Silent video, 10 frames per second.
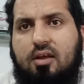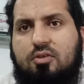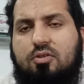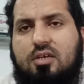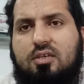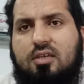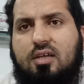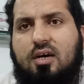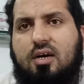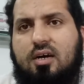So
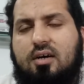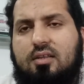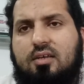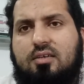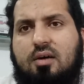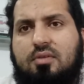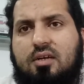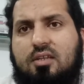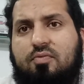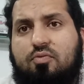this comes
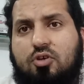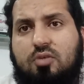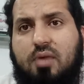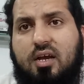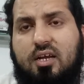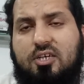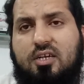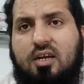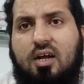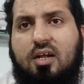under the forced
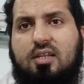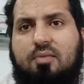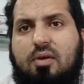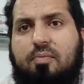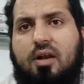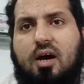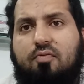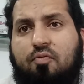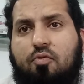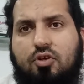migration, that people are
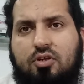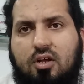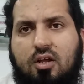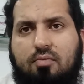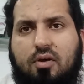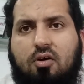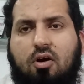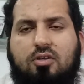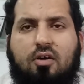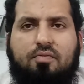forced
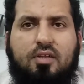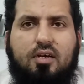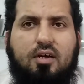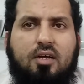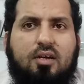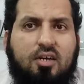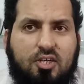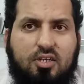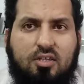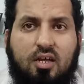because of the
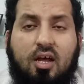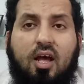conditions.